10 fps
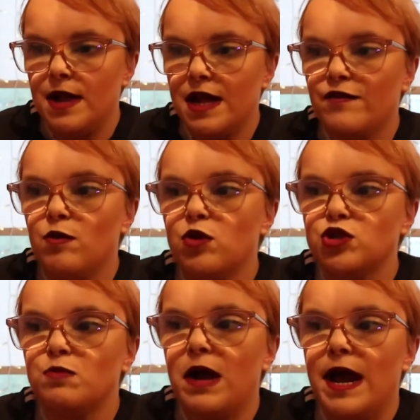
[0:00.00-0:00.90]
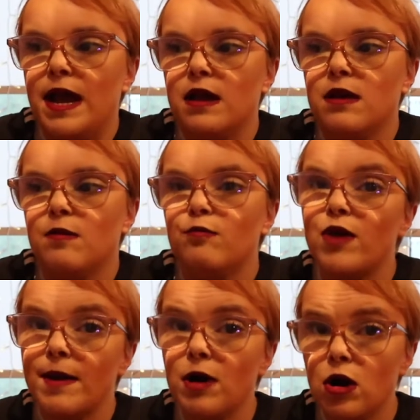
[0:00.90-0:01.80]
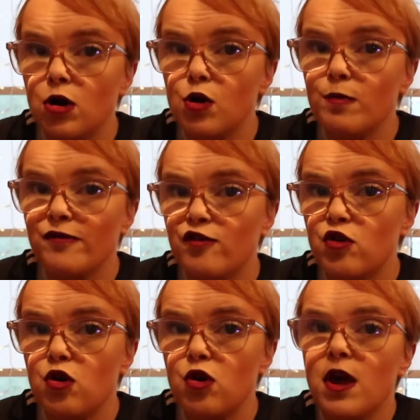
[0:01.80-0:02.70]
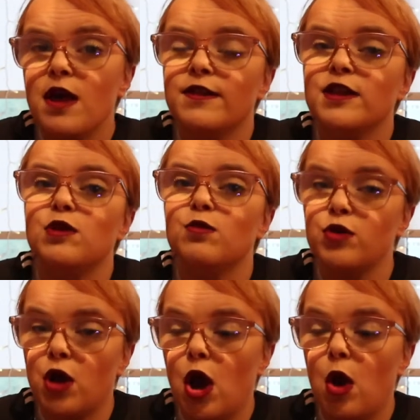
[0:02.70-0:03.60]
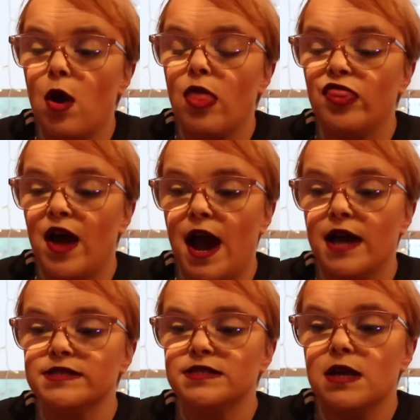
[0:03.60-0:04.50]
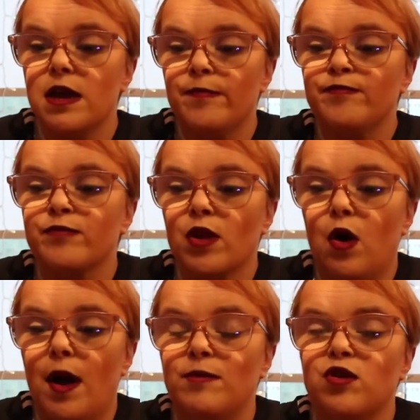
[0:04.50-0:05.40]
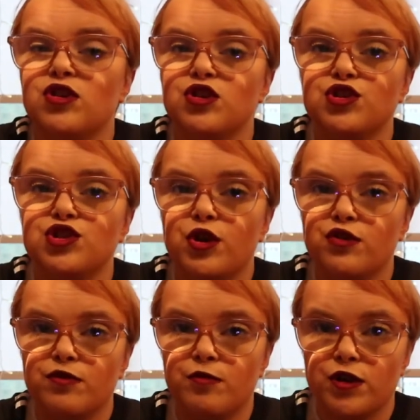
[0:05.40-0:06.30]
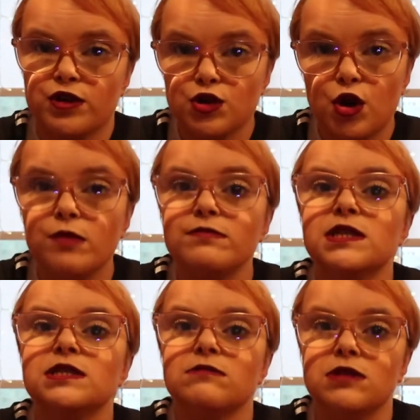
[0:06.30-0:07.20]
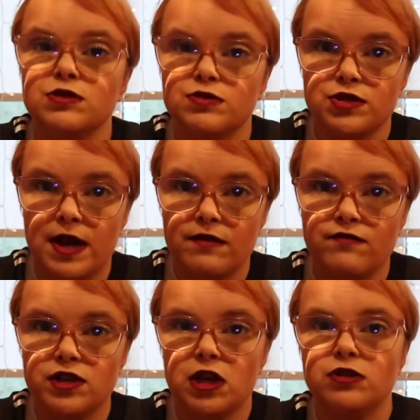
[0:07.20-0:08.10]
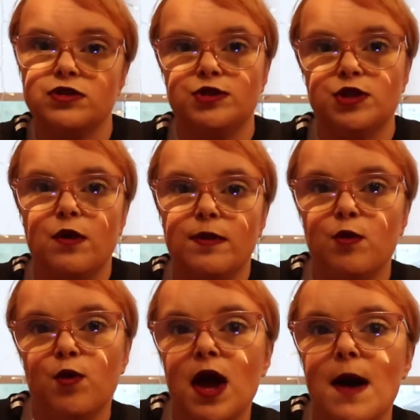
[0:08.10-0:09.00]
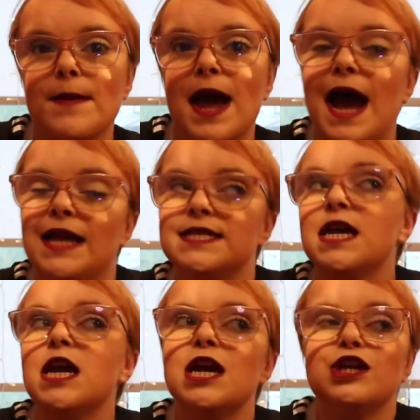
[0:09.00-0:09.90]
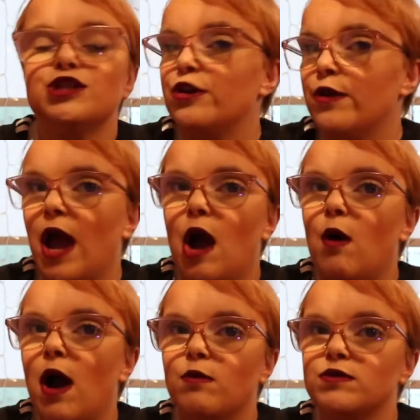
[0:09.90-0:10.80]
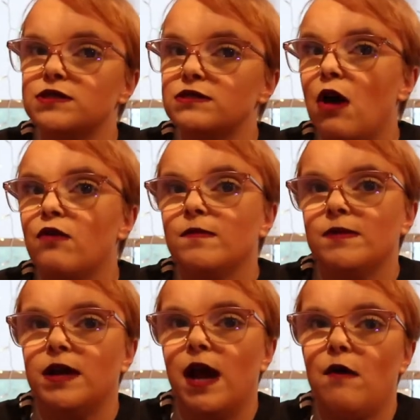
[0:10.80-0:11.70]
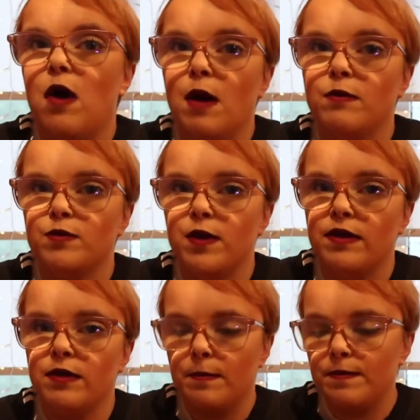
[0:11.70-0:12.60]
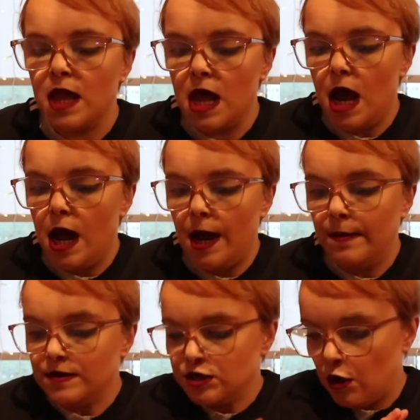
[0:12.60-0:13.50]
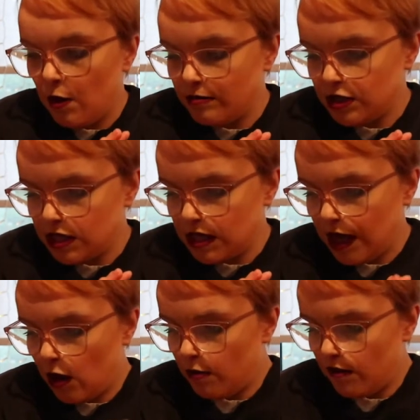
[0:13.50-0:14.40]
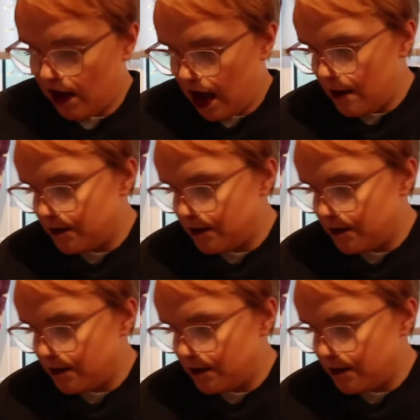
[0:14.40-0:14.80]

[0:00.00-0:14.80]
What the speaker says: if you watch my Primark haul before, then you will know that I'm not going to show the products on because I'm going to do a styling video to style them all up and show you how I would style them and how I would wear them. So I'm just going to get on with it.